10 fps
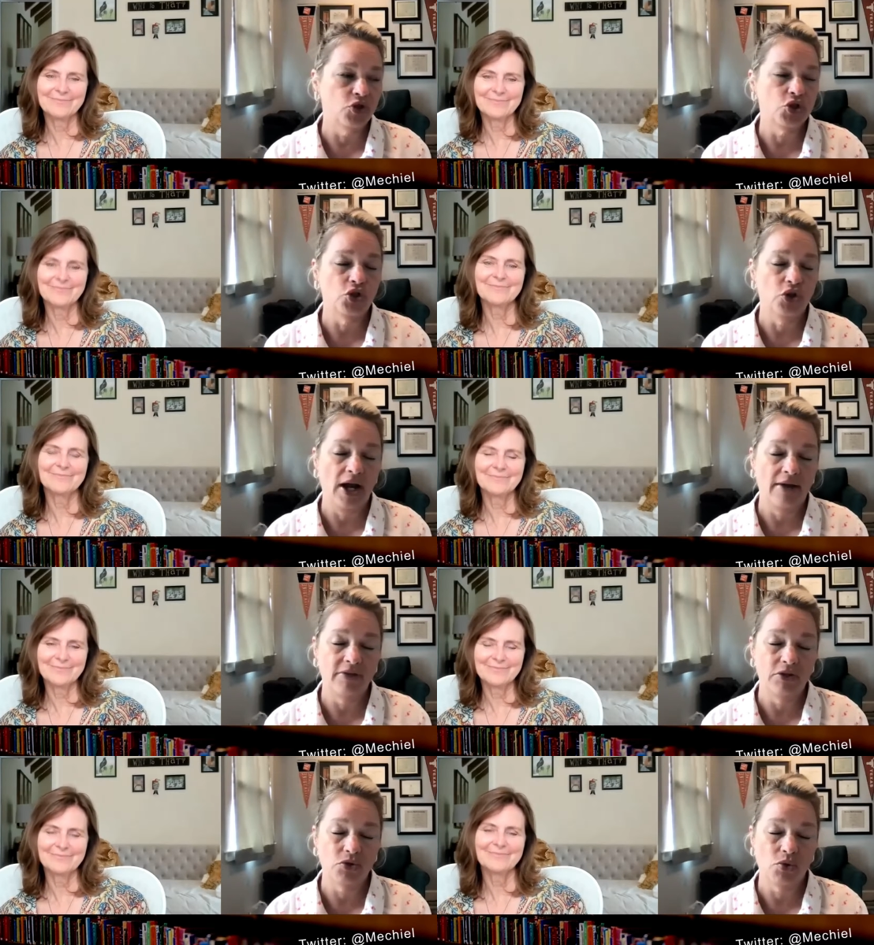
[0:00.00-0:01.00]
Speaker 1: for sure,
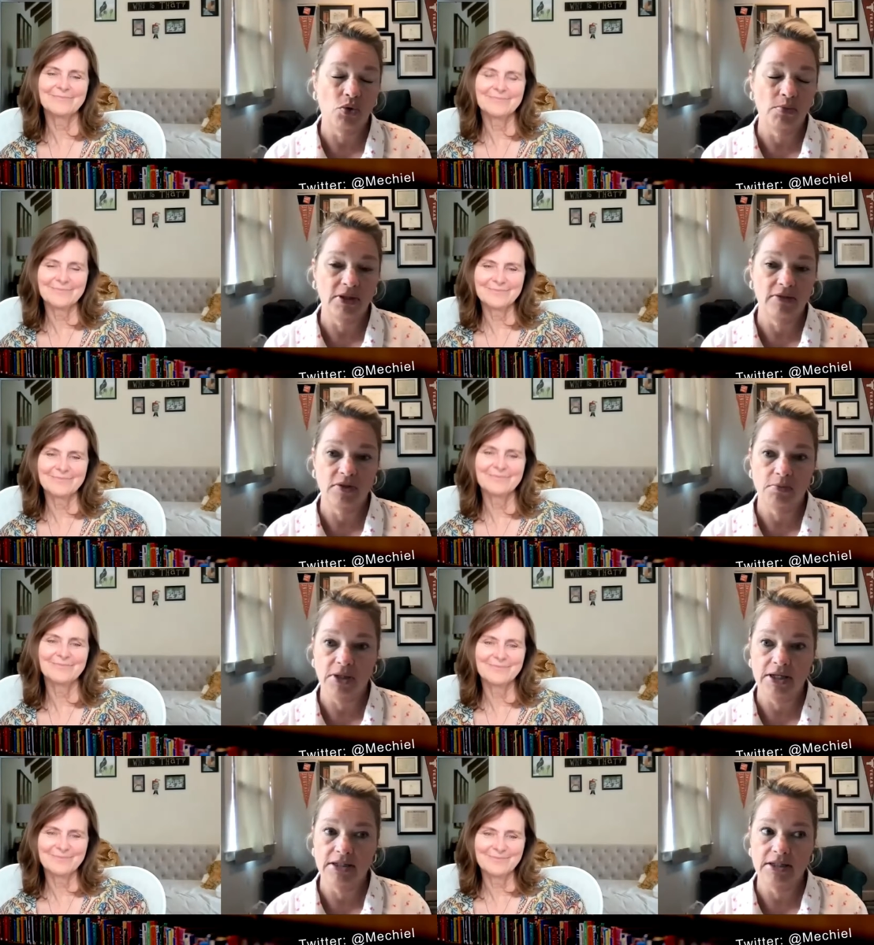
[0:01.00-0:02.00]
having those core beliefs in
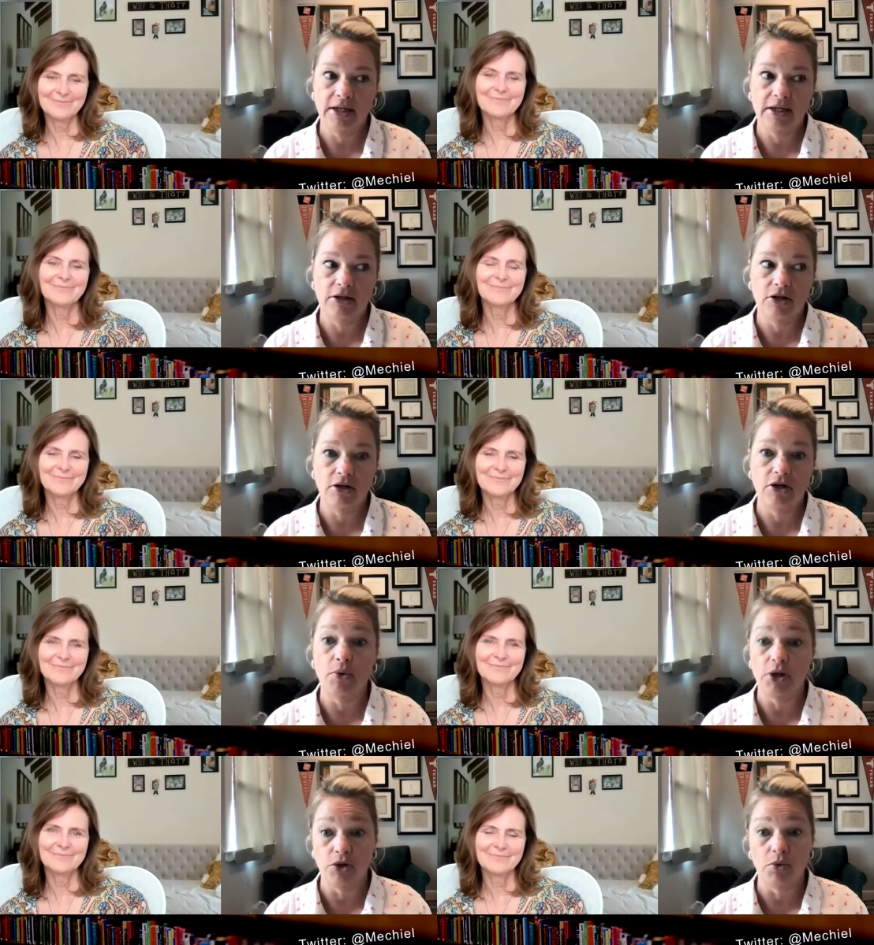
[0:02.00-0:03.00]
place and
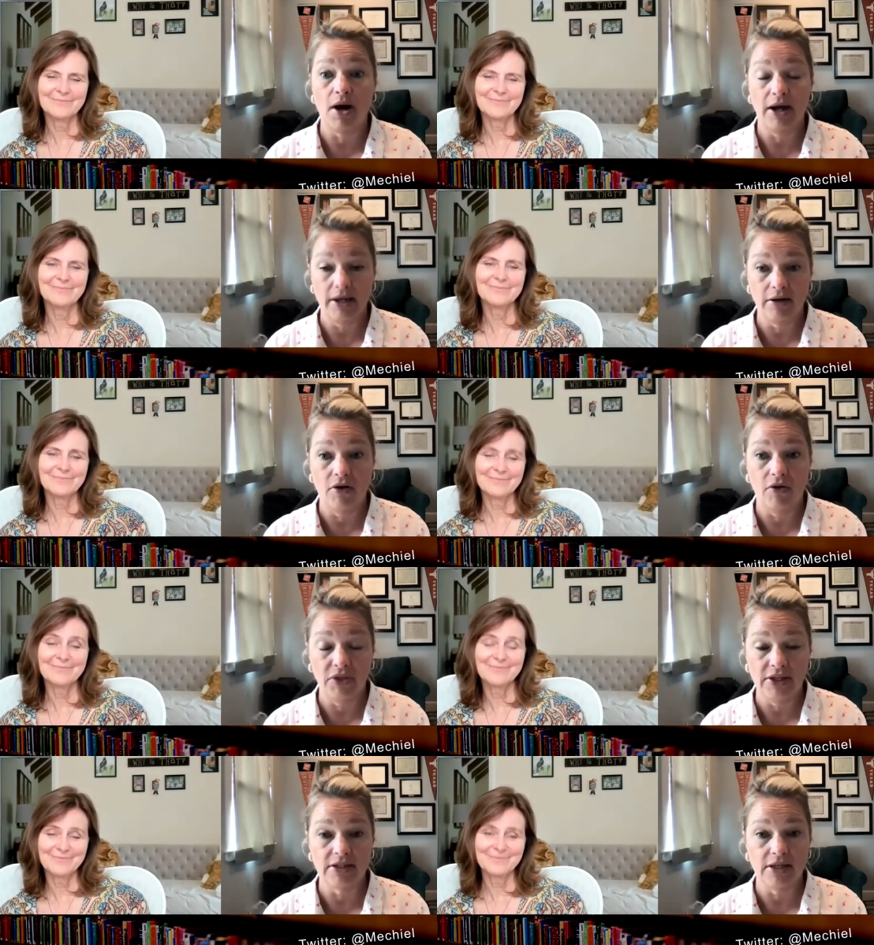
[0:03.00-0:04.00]
knowing your why and all
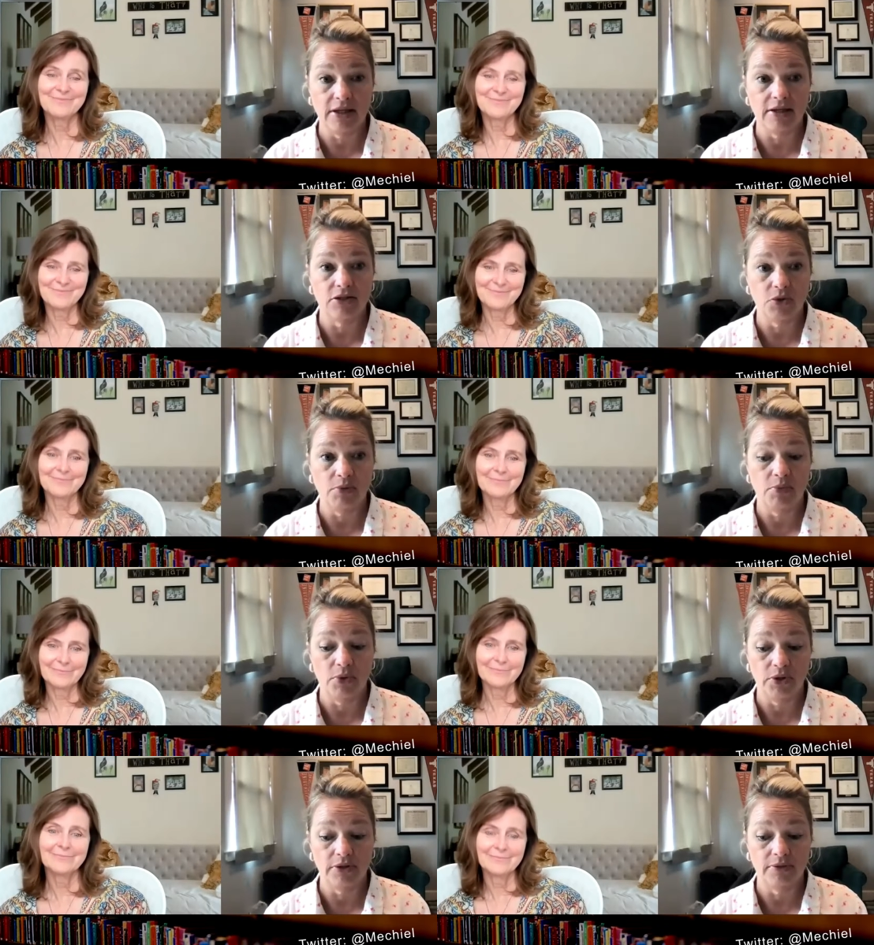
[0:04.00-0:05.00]
things, I think is so
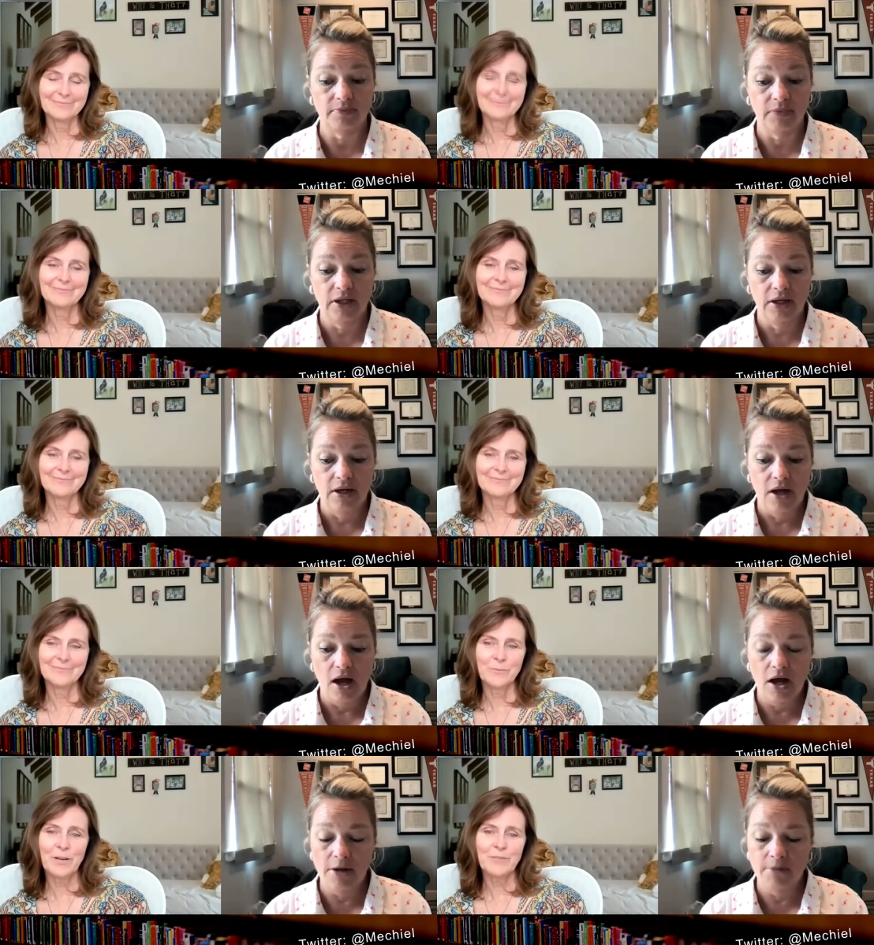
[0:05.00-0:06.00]
important.
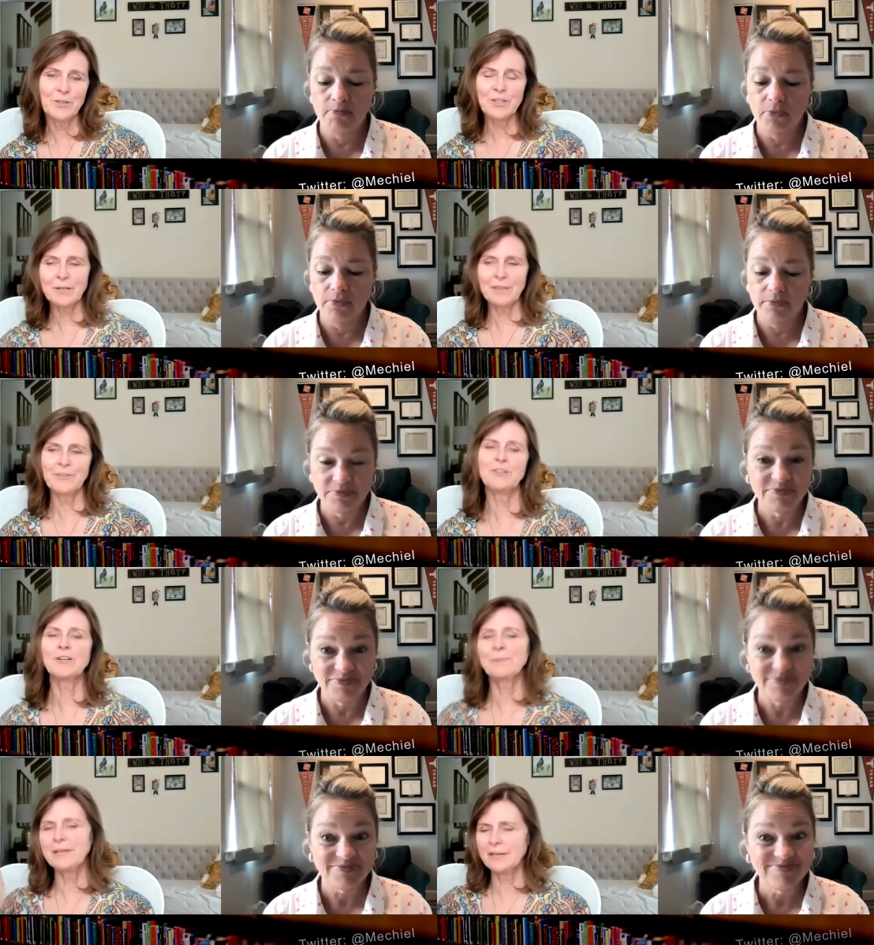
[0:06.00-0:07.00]
Speaker 2: Um, if, you look, if, you
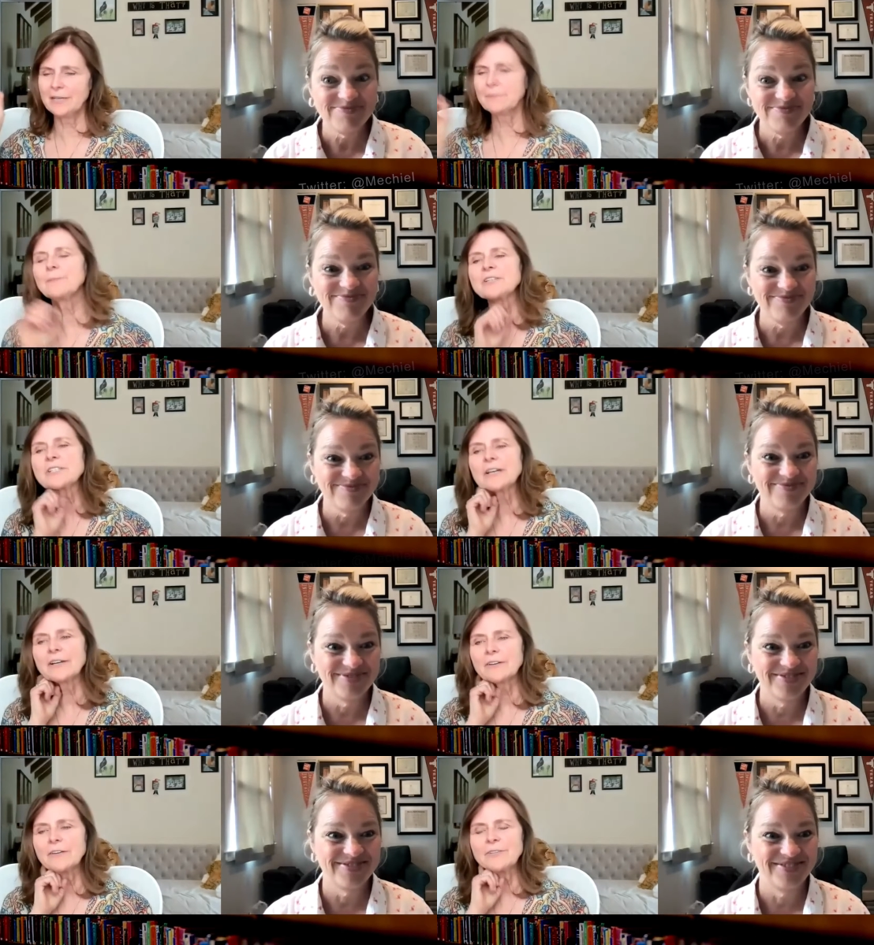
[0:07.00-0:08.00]
look, behind me, Mechiel,
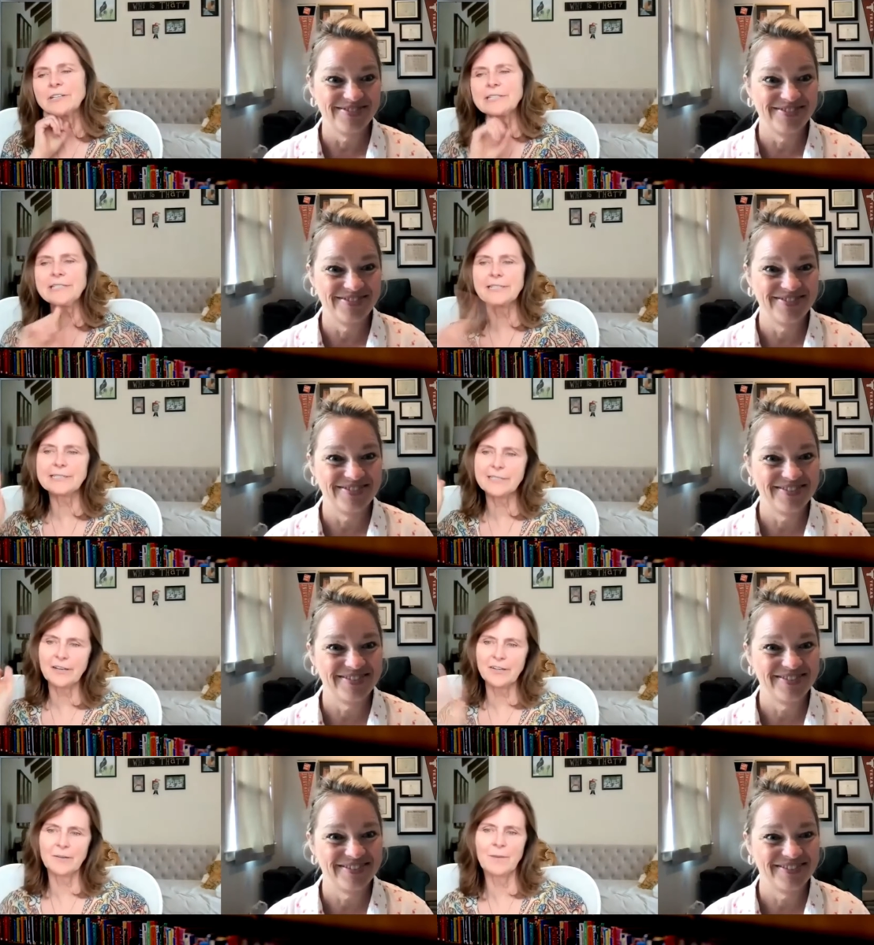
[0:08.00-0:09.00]
I don't know if you can see the
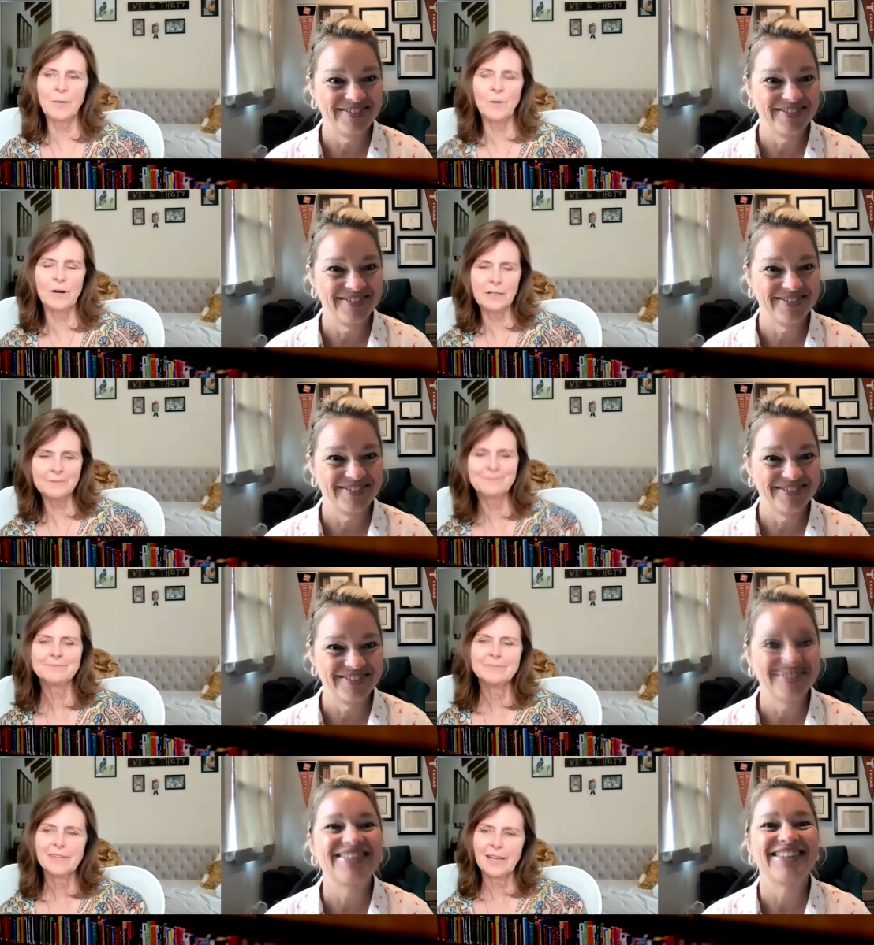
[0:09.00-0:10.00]
sign on my wall,
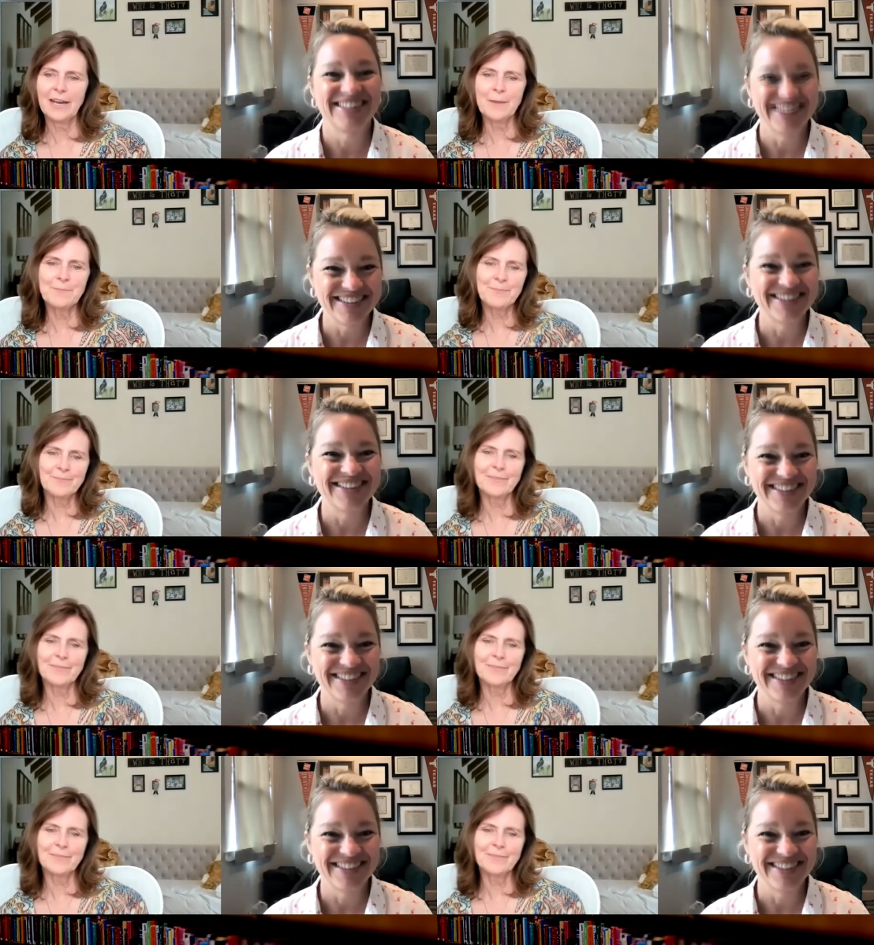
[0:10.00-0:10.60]
um,